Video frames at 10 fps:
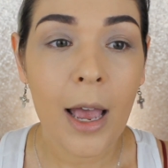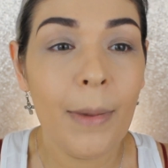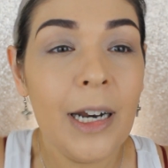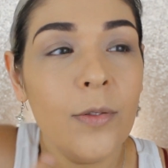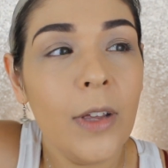
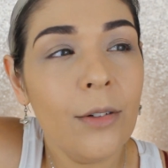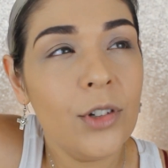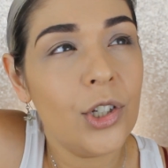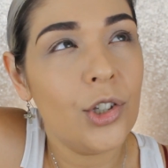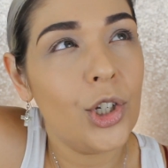But I just felt like it
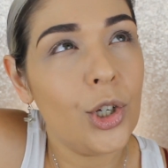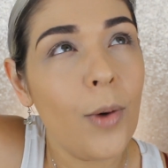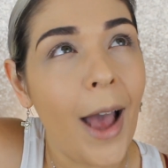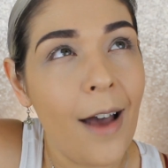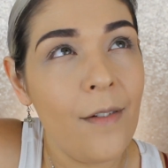was just
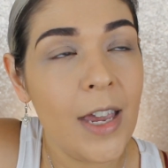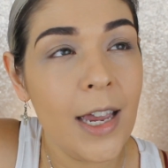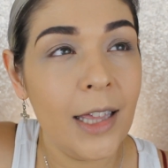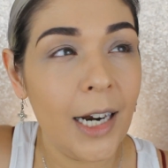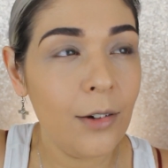too heavy
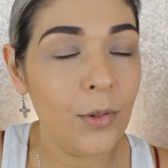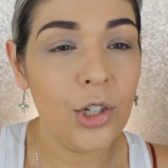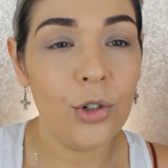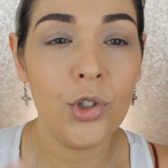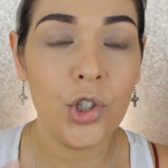and then I would
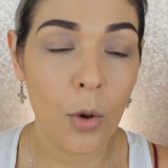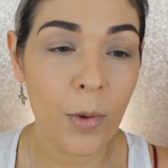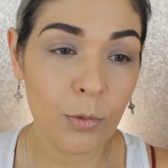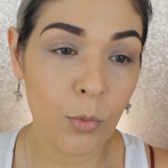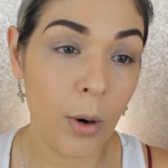do so
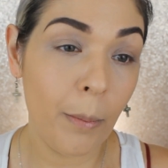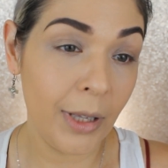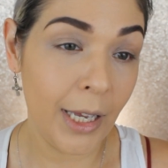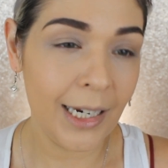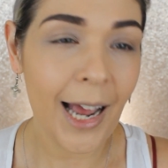much more
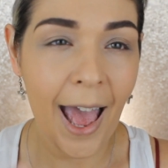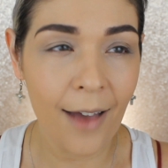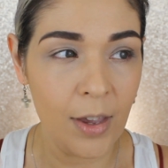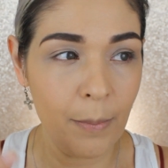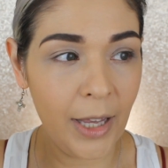blend, not
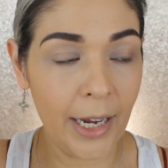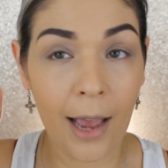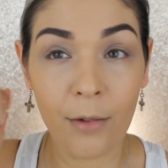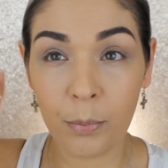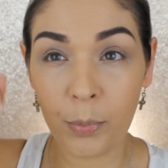heavy, but like
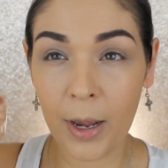I,